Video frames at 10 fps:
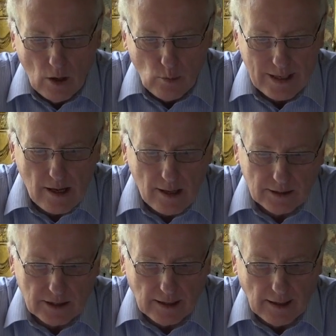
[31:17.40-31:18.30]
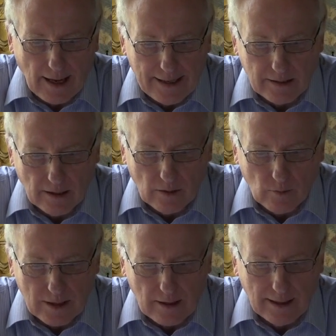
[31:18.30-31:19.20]
We can't tell either
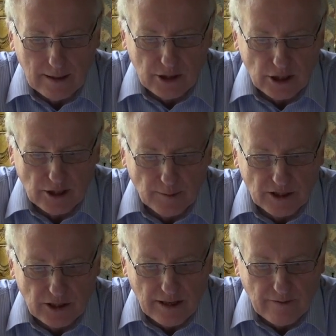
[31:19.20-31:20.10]
whether illegitimacy